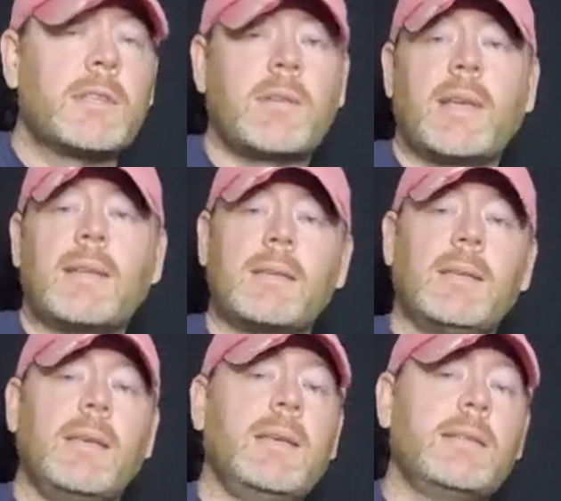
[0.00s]
So that's
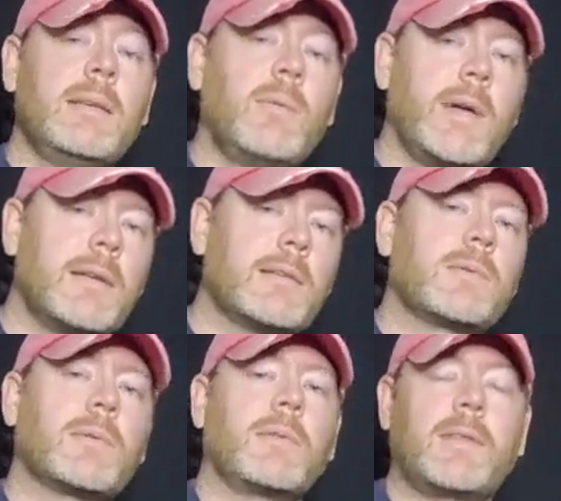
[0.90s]
an easy way to
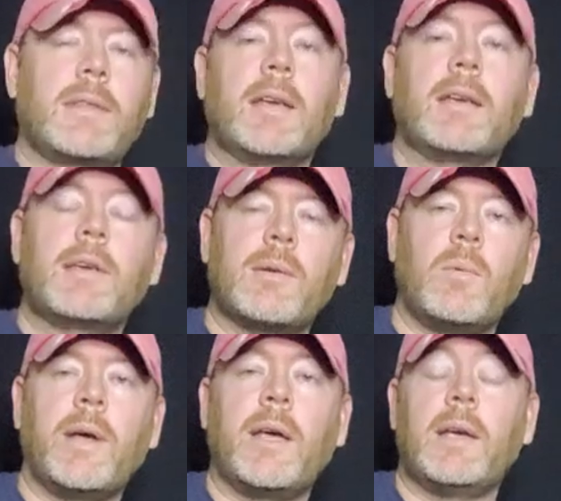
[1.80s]
sort of think your
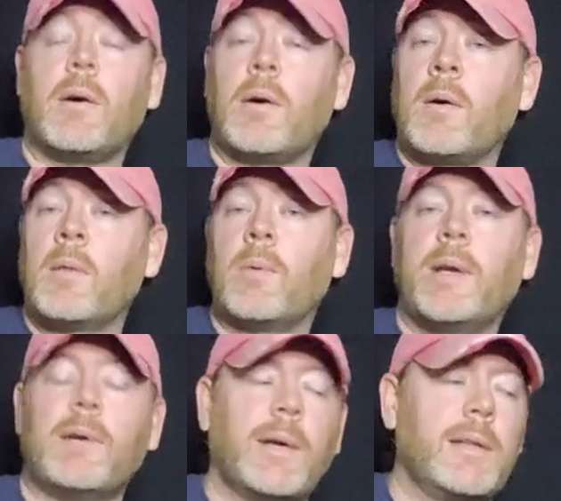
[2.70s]
way all the
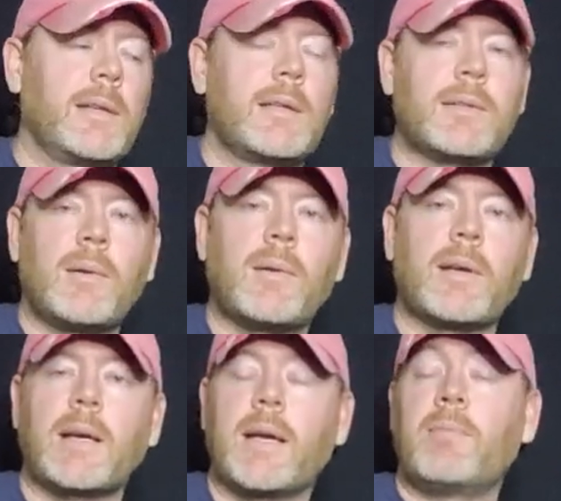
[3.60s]
way around the guitar
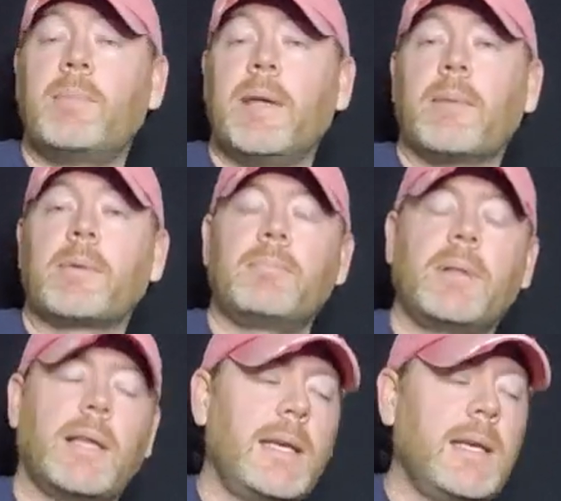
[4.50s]
and kind of be able to
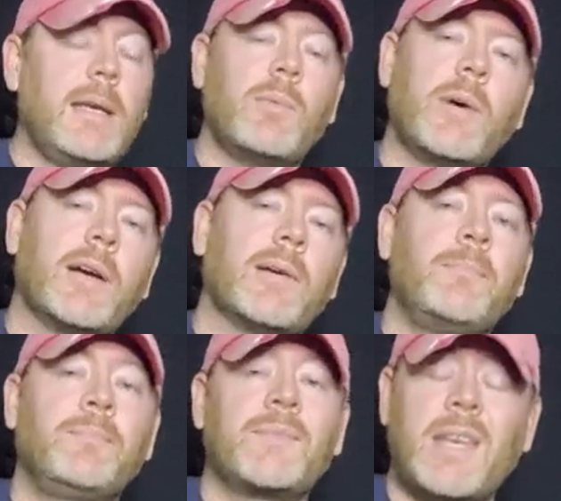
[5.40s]
play anywhere
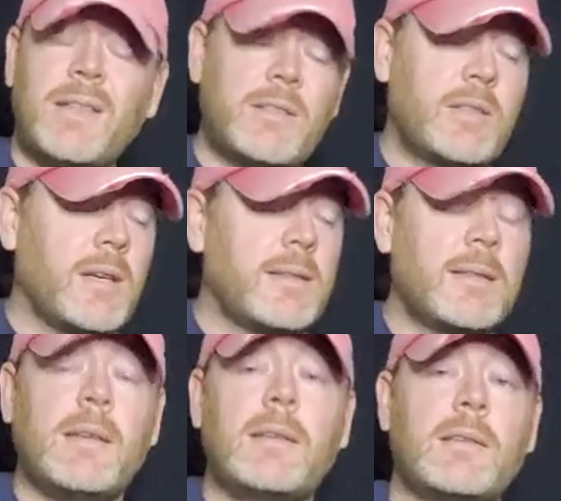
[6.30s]
in
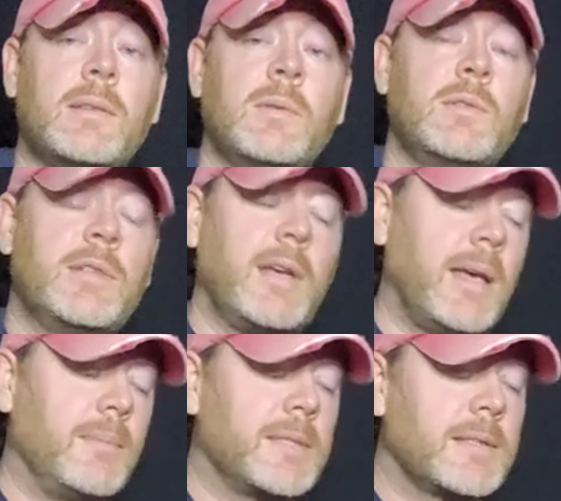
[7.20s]
just these 2
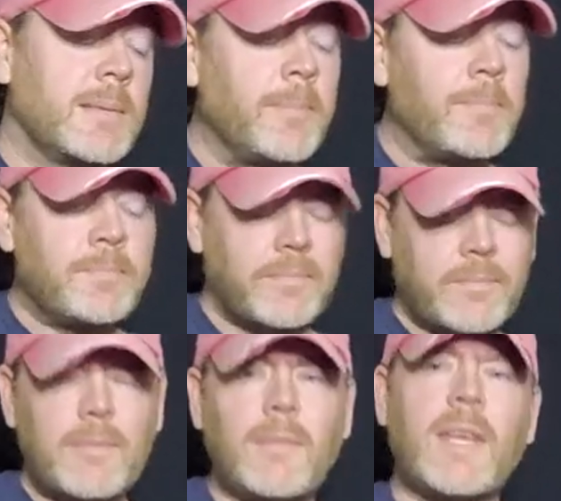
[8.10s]
shapes.
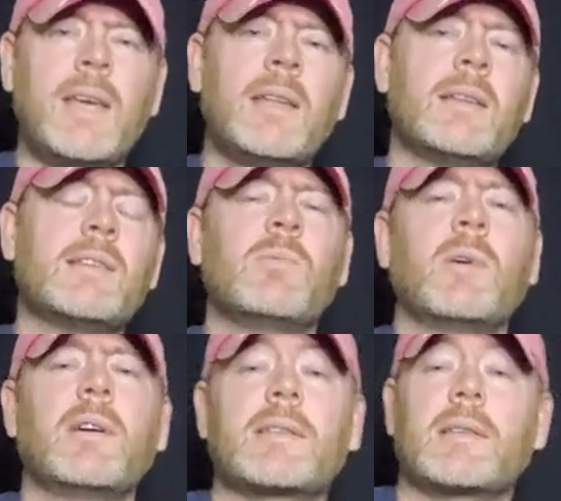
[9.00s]
And this
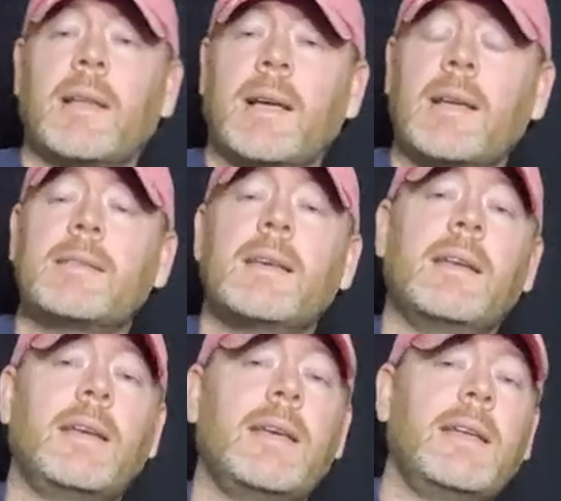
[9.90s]
works, like I
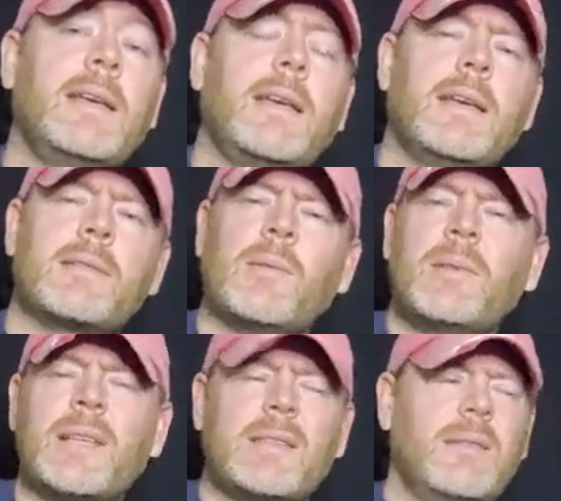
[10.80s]
said, in any key. So
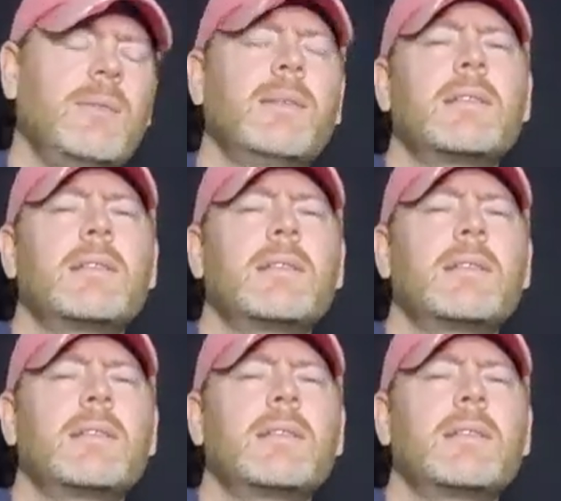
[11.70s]
let's do